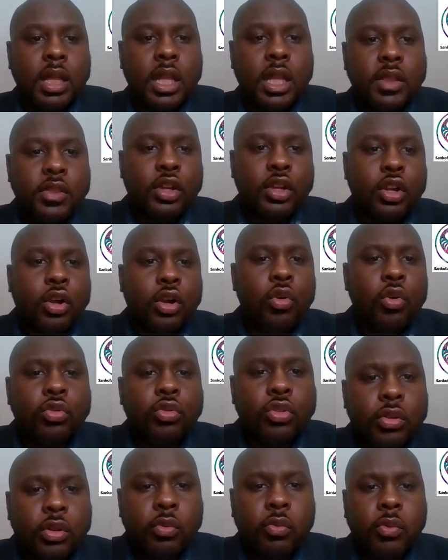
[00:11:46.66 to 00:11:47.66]
In the
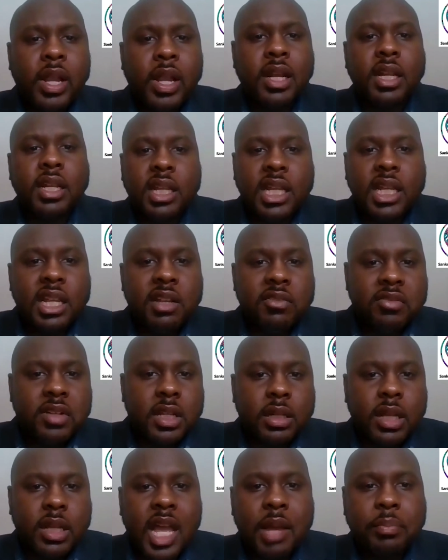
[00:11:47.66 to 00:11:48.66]
cold on a rainy
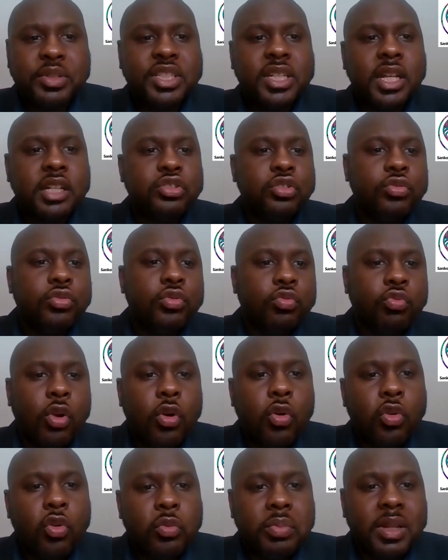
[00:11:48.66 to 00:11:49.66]
evening, Hatshepsut
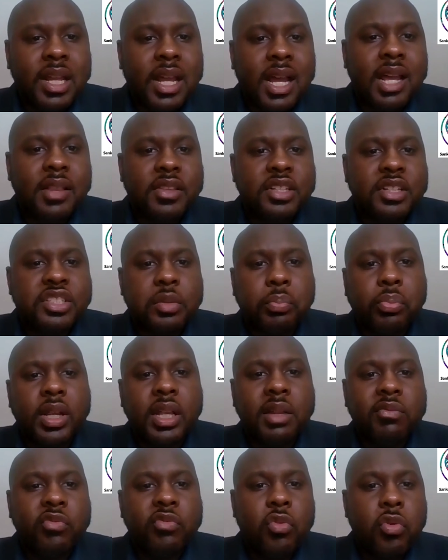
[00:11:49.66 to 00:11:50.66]
rode behind the
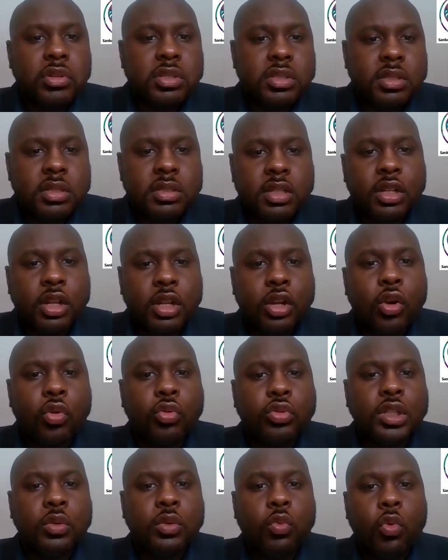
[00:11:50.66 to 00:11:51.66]
supreme forces in a
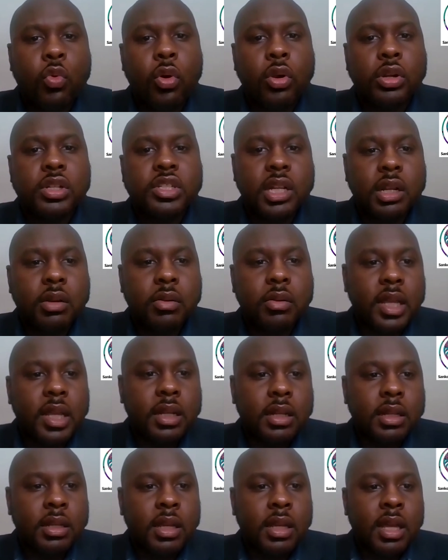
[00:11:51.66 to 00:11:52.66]
golden war
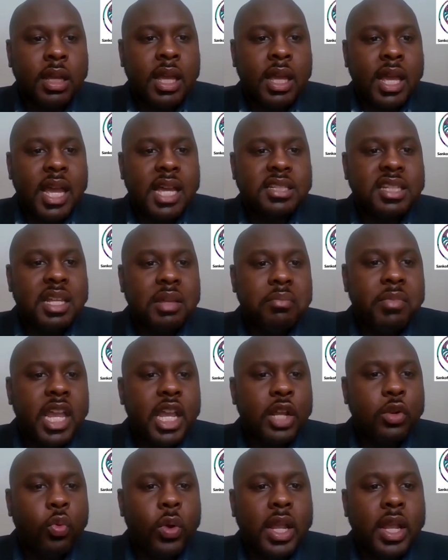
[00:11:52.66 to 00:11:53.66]
chariot as they
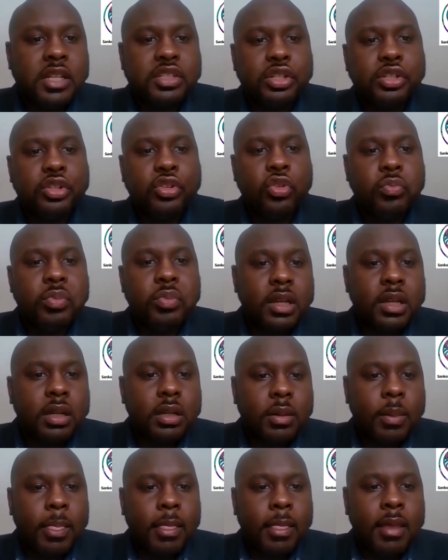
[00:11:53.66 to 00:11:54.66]
made way to Nubia.
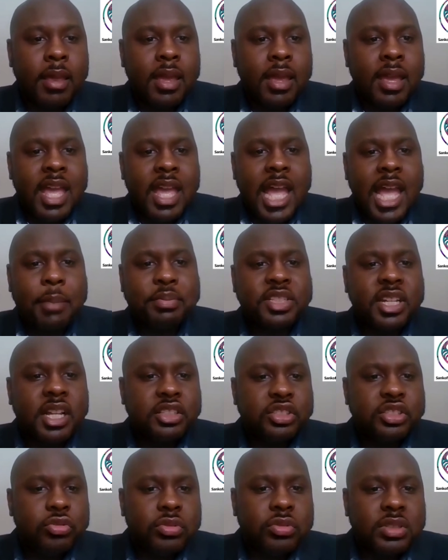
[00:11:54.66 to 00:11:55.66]

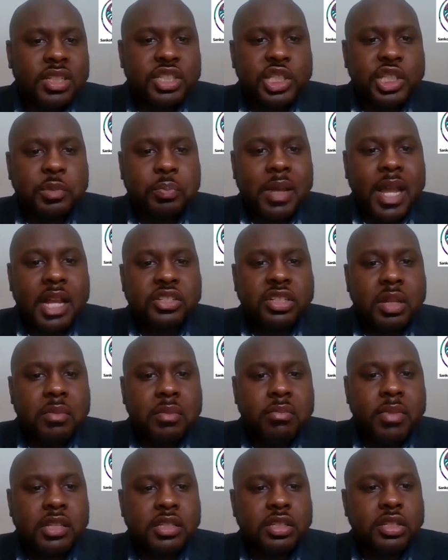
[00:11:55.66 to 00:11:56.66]
Hatshepsut dispatched a
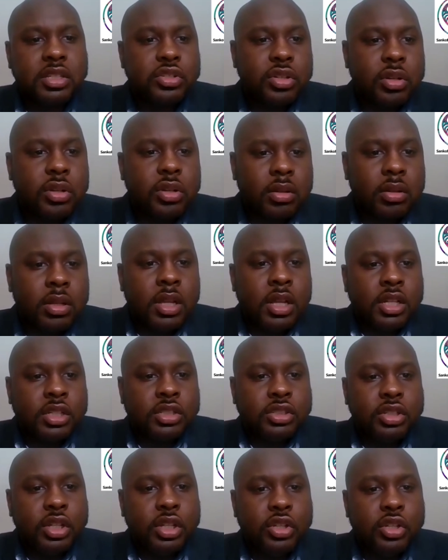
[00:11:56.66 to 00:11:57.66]
messenger
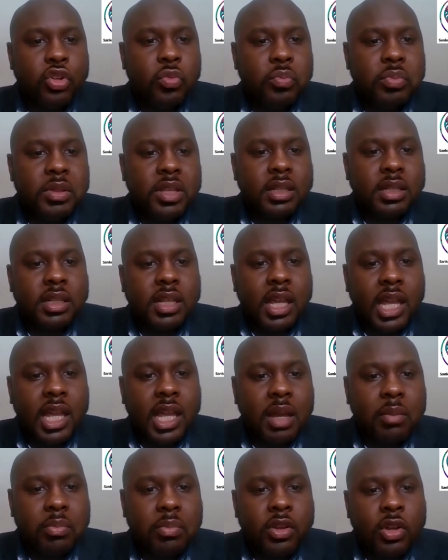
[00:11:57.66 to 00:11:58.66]
to the Nubian
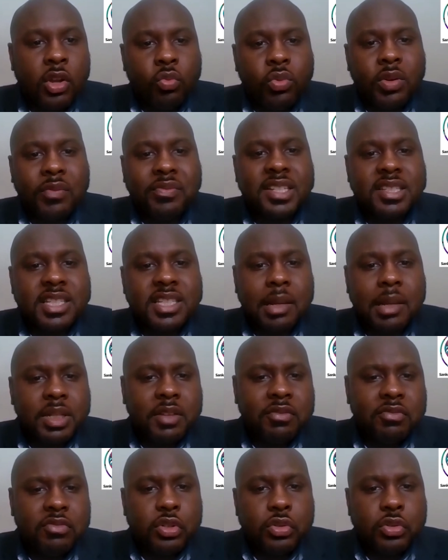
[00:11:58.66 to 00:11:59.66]
camp with
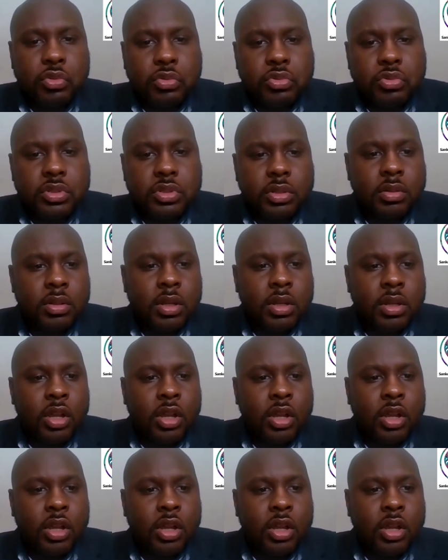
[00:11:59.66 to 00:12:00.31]
deceptive news.